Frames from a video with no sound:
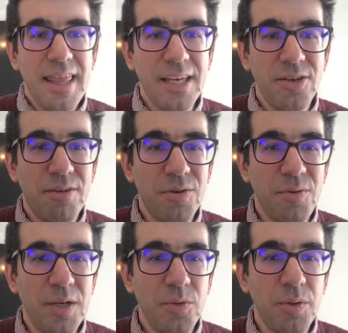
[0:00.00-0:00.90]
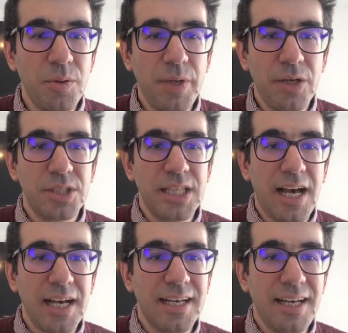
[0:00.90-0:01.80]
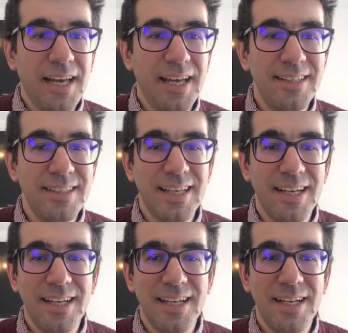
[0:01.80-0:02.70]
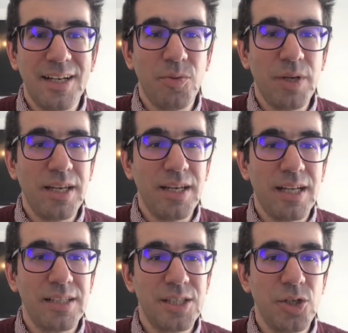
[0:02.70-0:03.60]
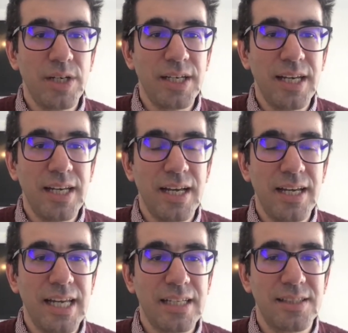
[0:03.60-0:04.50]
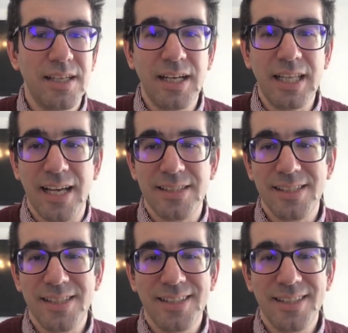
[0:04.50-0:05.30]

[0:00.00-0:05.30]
thank you, everyone. We'll be on Slack, and uh, we I'll see you again next class.